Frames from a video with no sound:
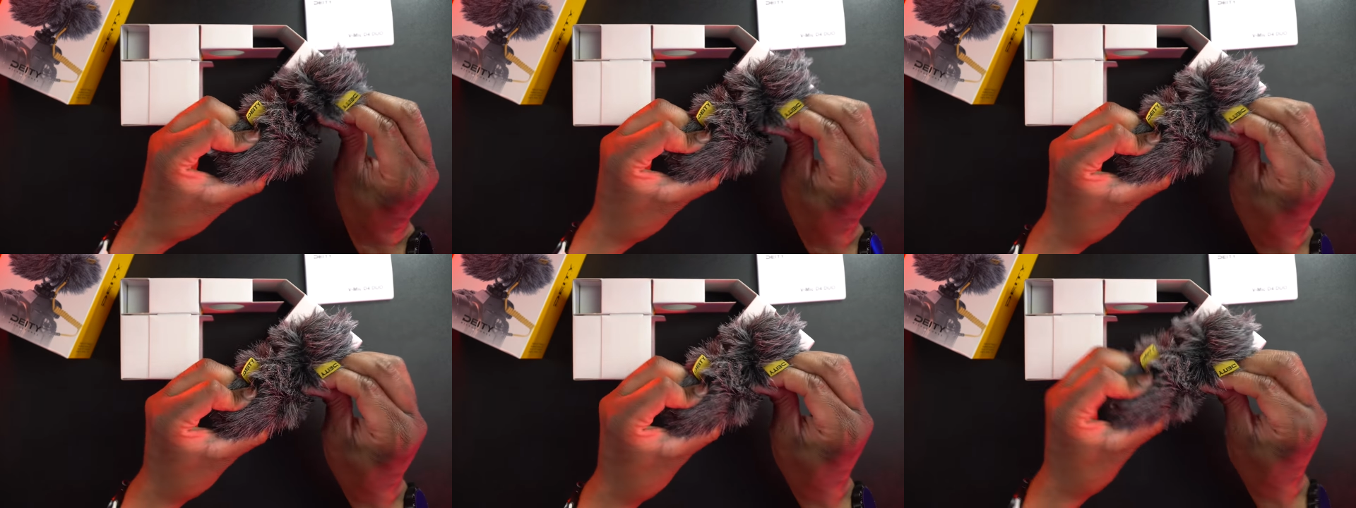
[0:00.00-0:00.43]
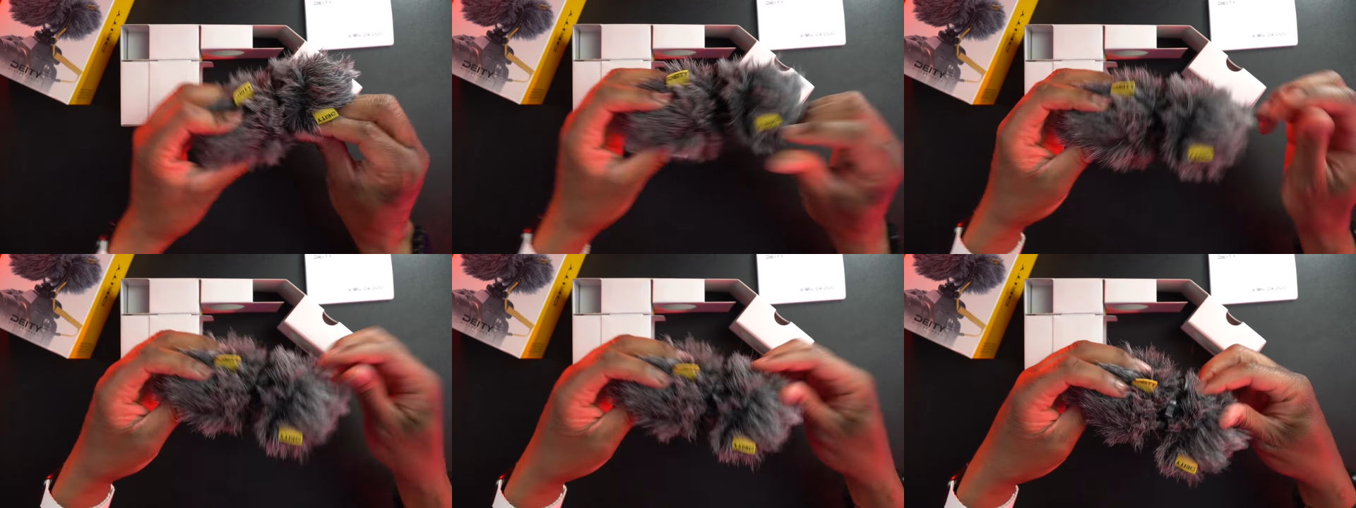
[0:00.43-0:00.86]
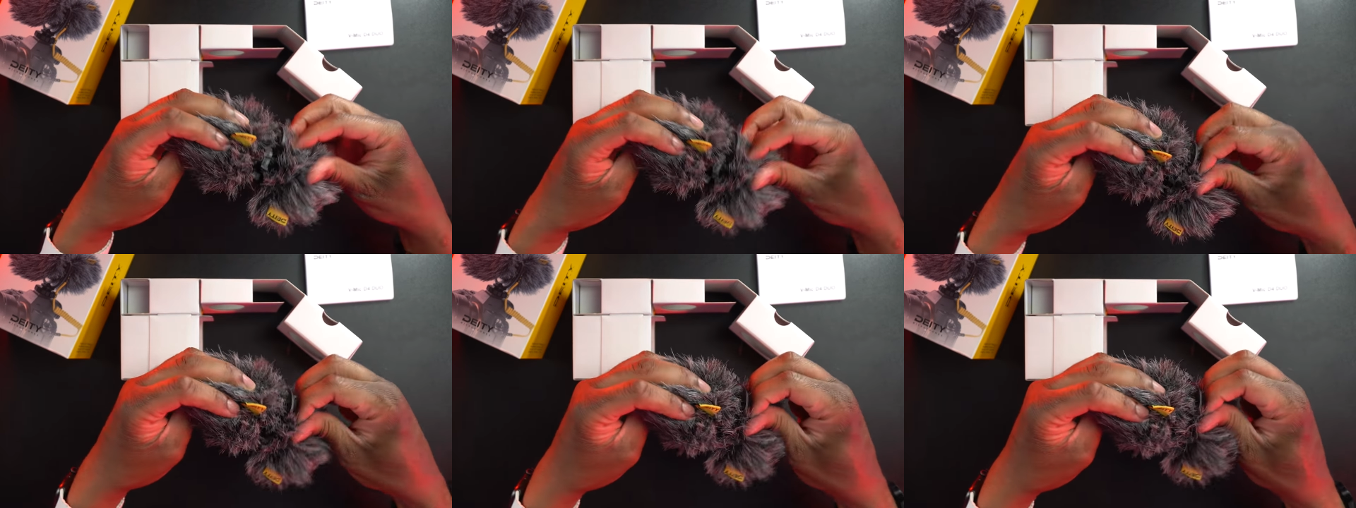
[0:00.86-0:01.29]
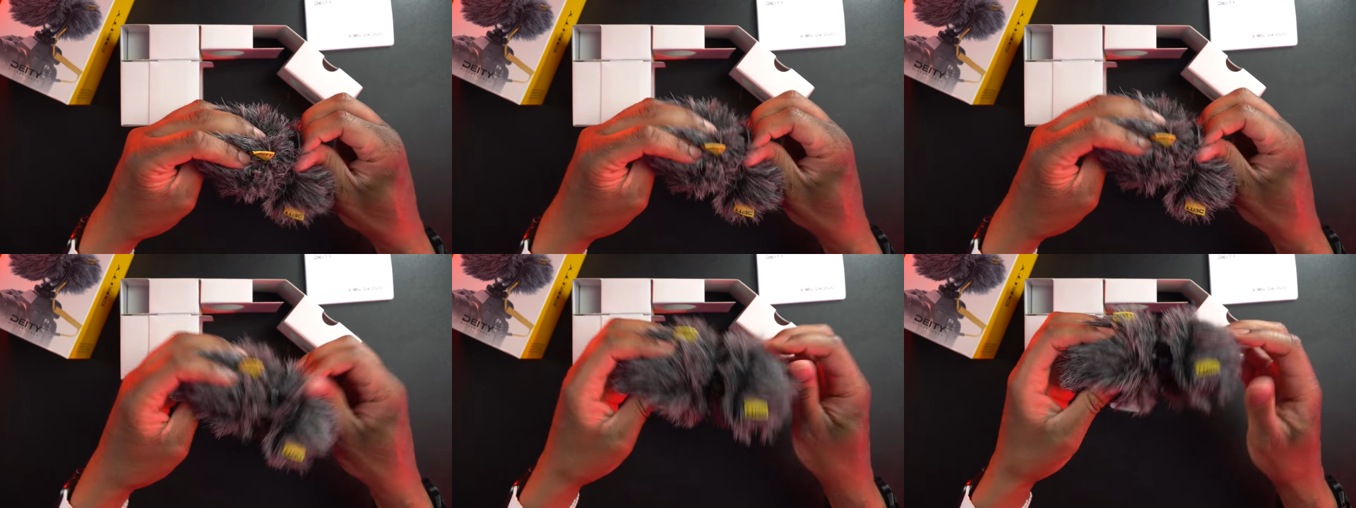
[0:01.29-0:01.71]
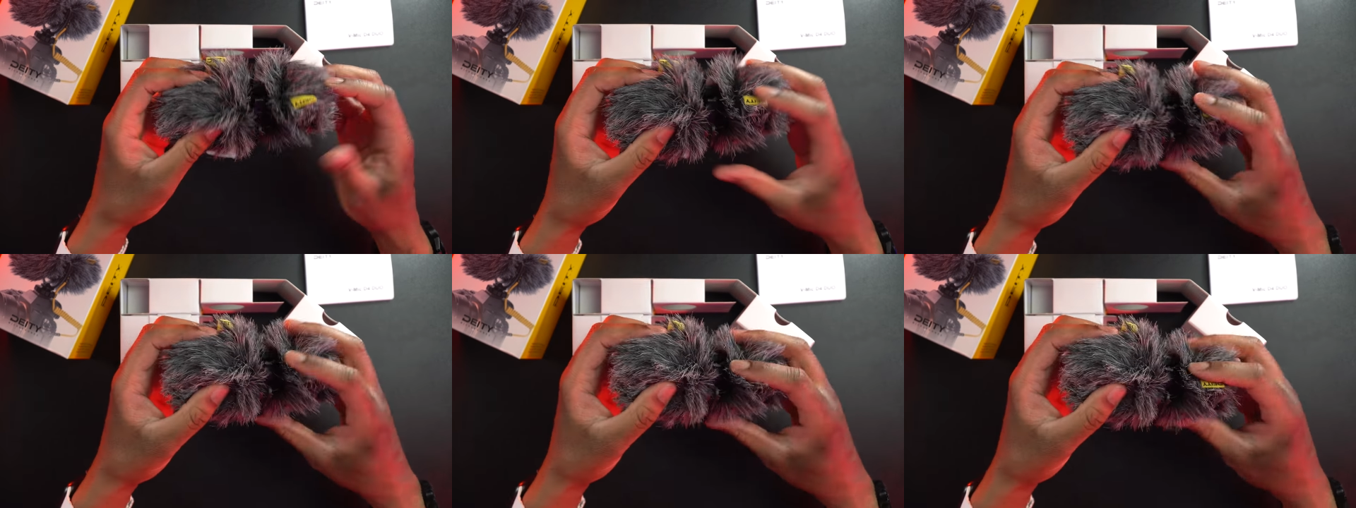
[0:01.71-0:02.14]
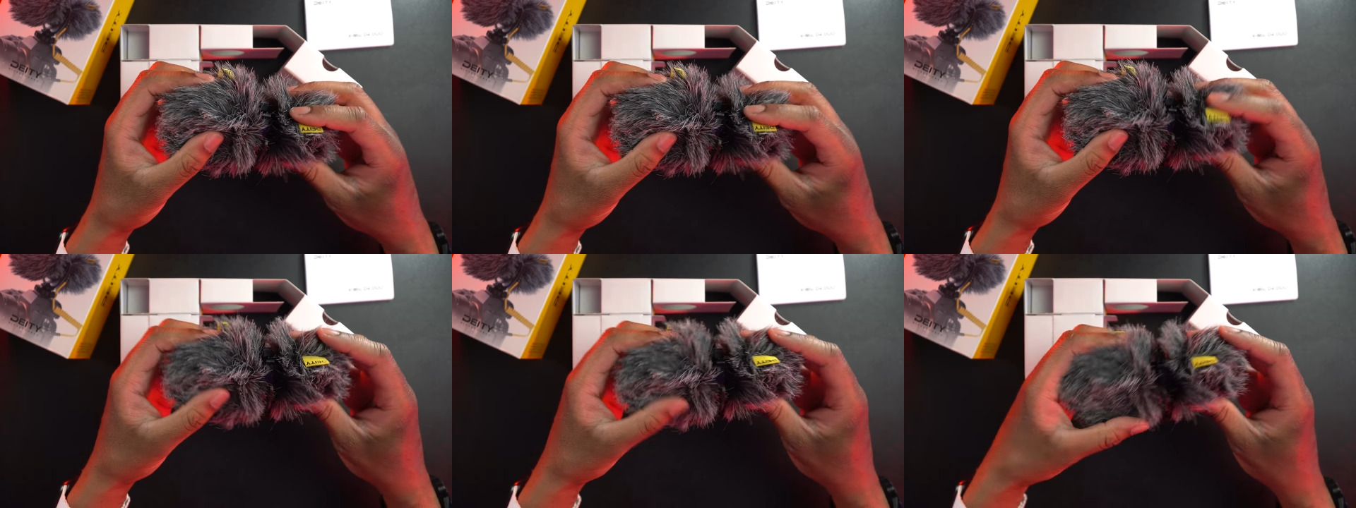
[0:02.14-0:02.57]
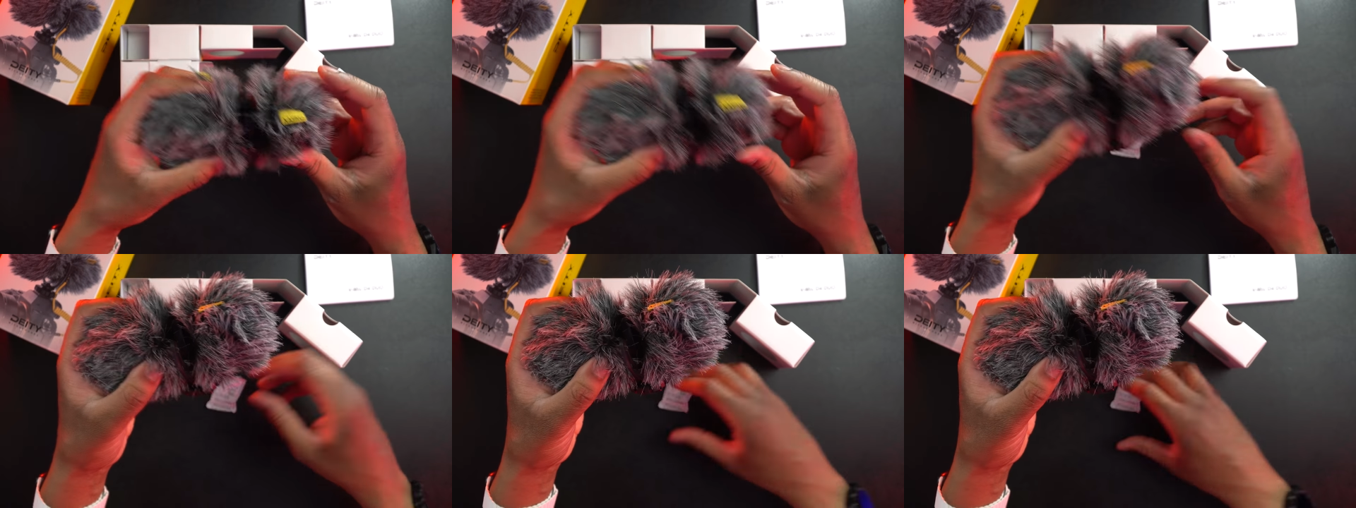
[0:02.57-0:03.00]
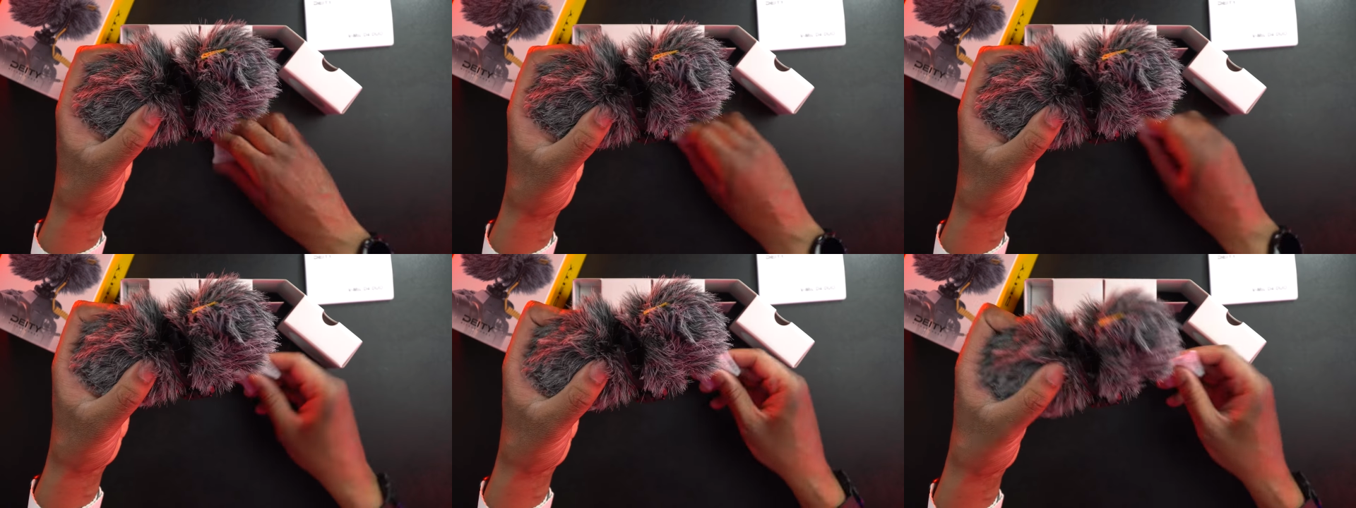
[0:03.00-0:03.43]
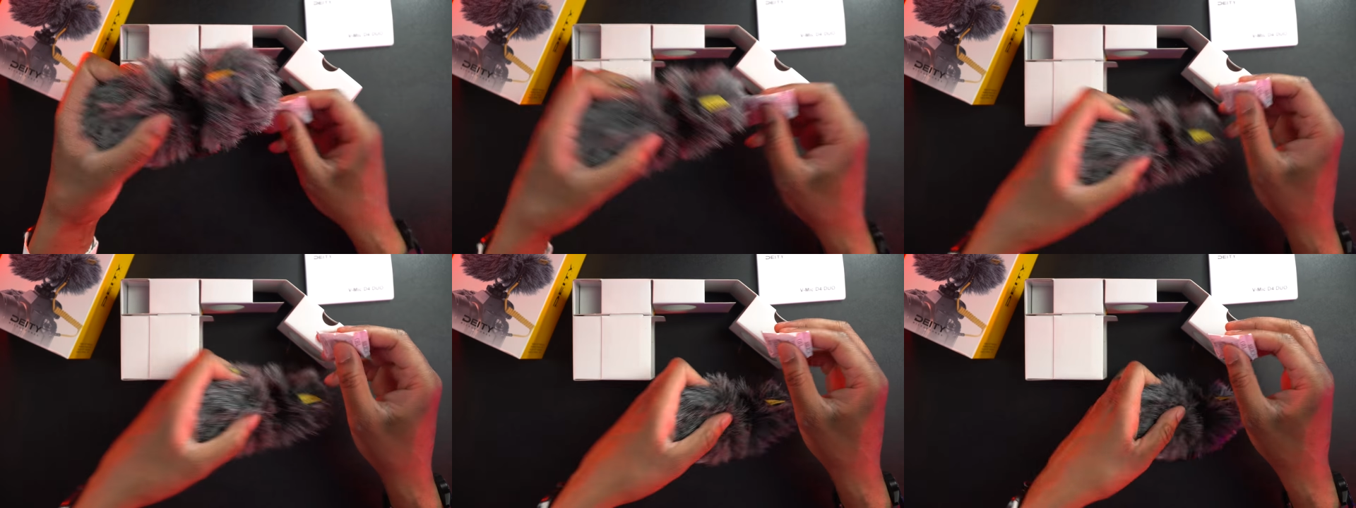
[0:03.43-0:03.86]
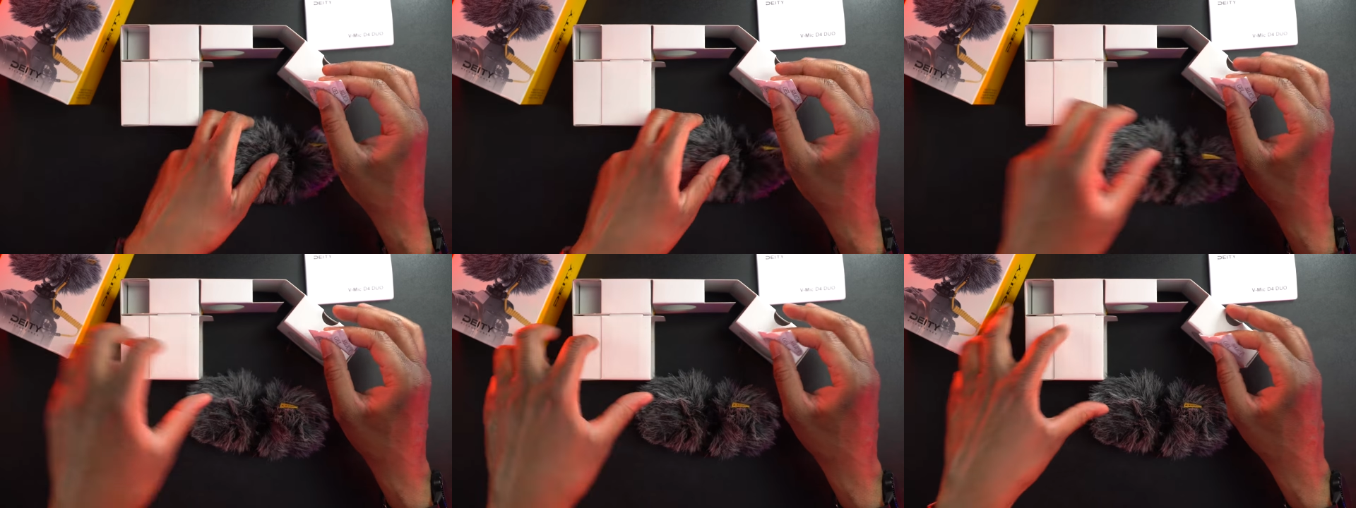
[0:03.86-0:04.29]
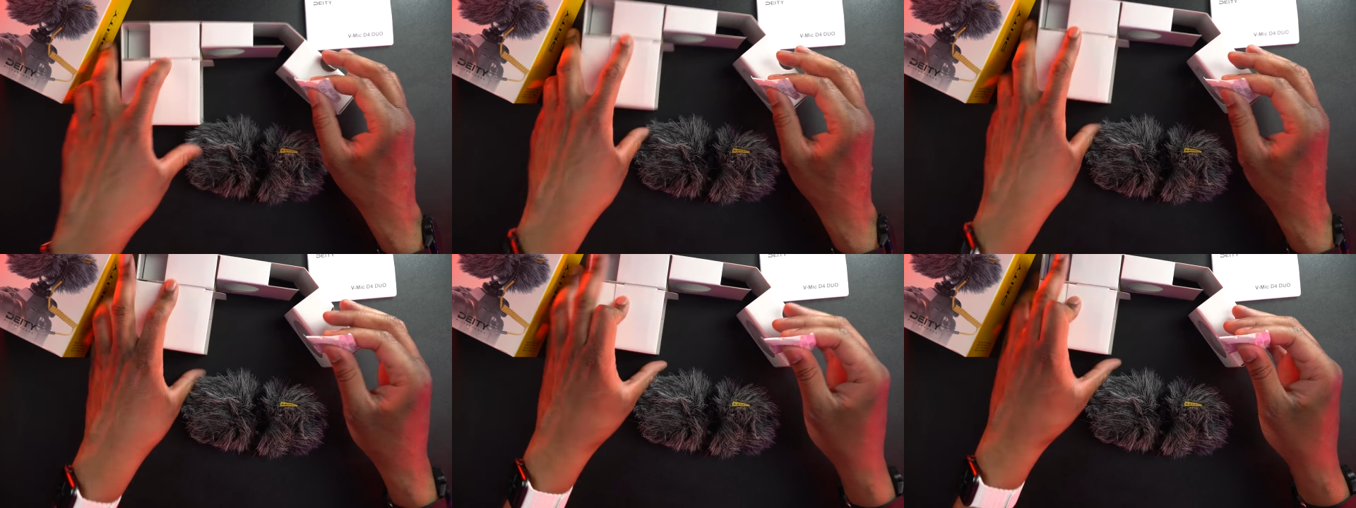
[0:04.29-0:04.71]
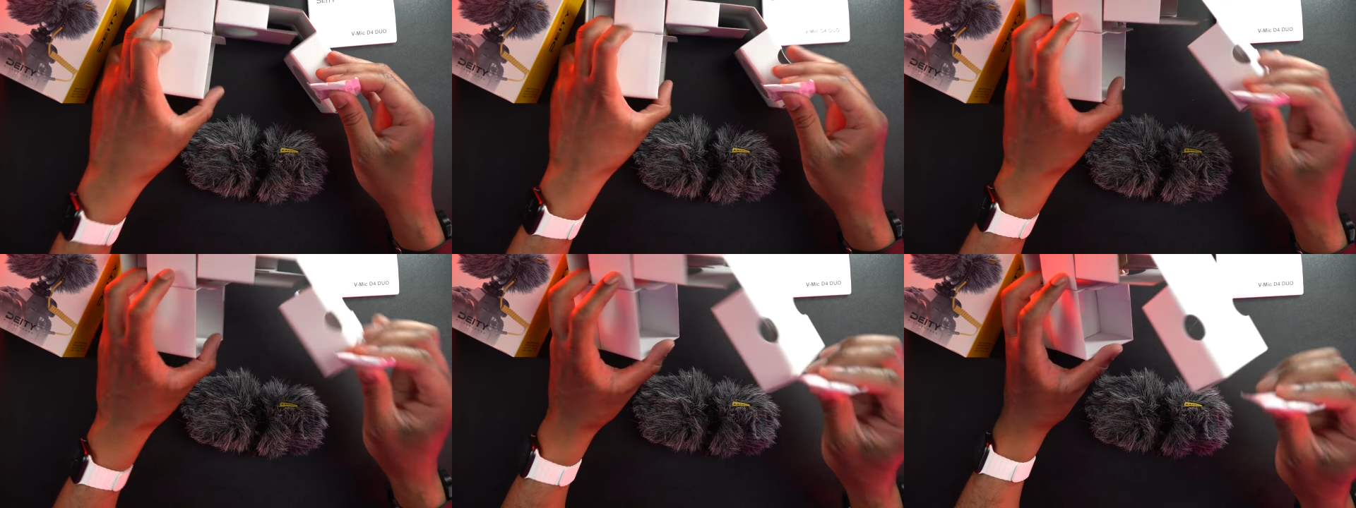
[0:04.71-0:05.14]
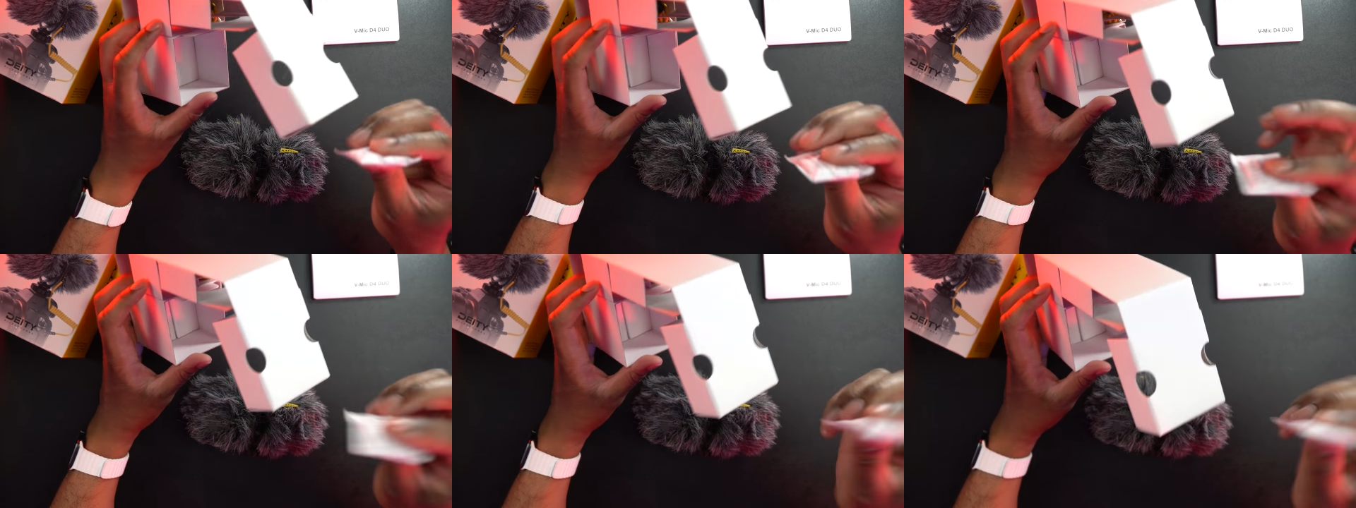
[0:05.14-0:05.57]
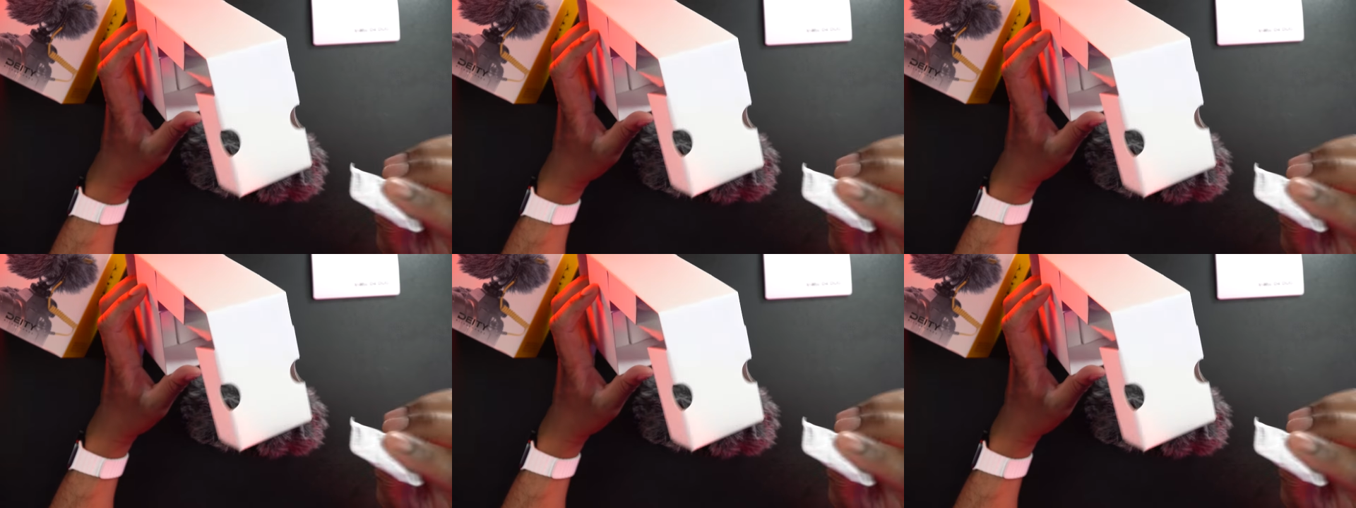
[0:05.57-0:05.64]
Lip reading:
[unreadable: no face in view]